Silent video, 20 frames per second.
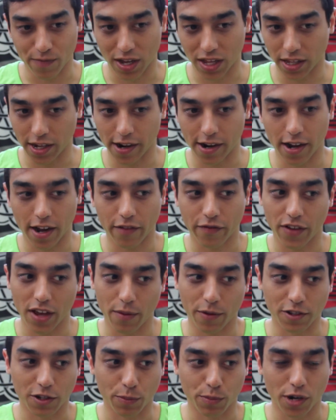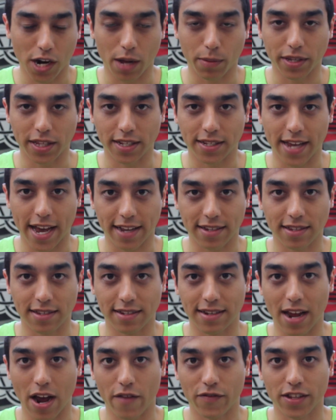Clear-cut favorites are probably the
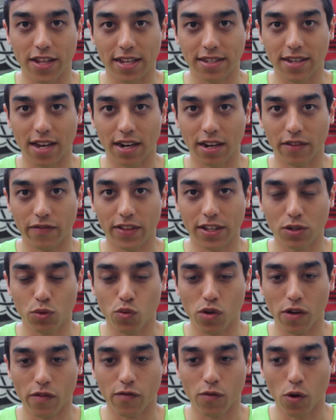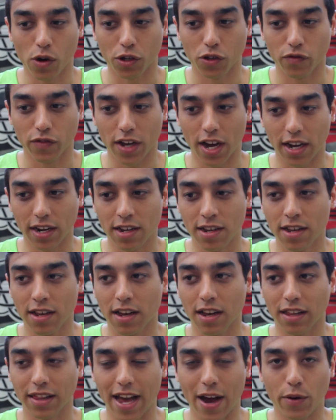Texans now after that signing of Vince Wilfork. You've got
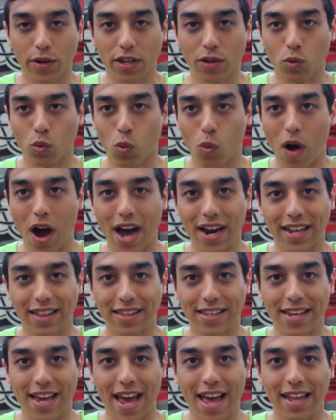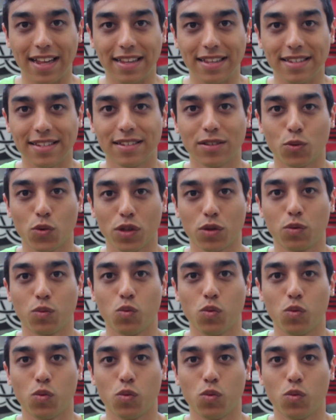Clowney and Watt at the ends with